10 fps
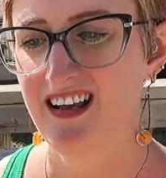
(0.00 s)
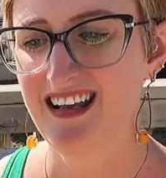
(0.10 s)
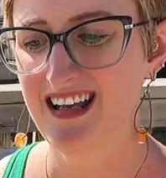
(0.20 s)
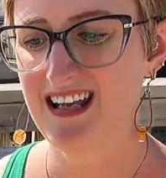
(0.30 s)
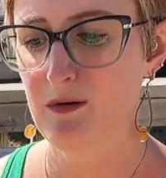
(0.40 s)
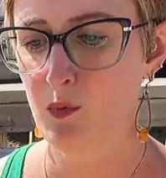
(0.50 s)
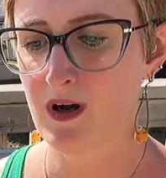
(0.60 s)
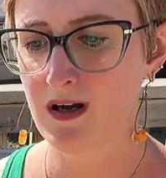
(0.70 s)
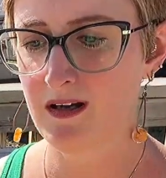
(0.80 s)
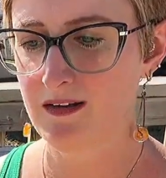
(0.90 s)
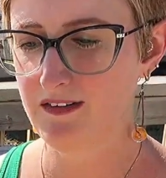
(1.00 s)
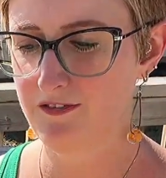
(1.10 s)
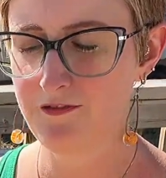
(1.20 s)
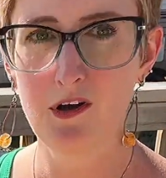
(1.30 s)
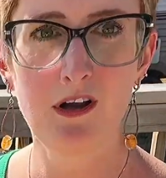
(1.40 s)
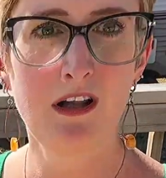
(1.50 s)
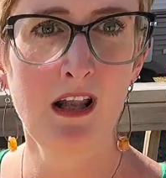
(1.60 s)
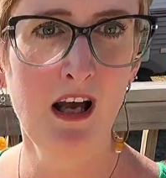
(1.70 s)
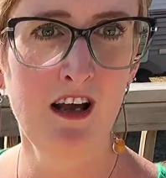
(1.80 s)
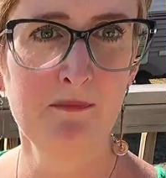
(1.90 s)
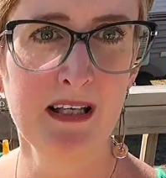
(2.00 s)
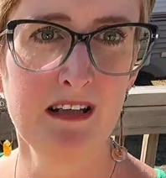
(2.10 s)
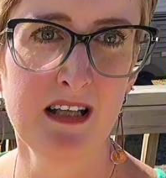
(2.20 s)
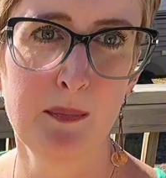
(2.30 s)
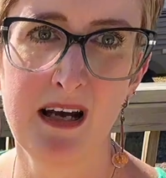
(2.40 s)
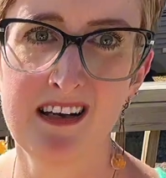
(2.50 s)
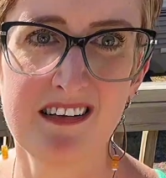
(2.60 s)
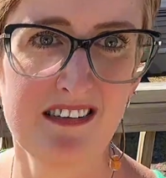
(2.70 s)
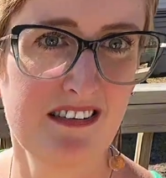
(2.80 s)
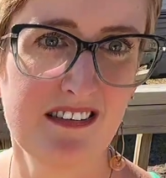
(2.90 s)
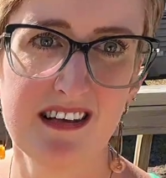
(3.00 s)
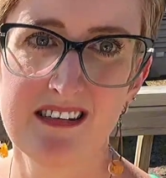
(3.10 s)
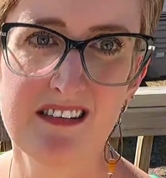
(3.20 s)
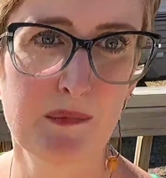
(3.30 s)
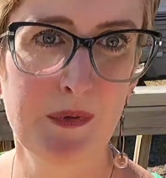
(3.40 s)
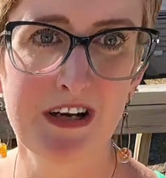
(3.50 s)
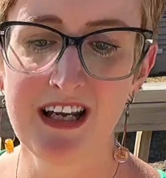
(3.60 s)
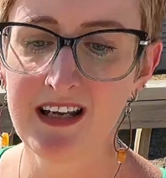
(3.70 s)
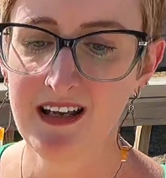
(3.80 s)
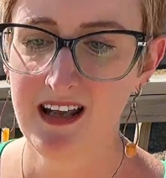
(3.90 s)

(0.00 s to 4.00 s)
It was full of mealy bugs in the spring,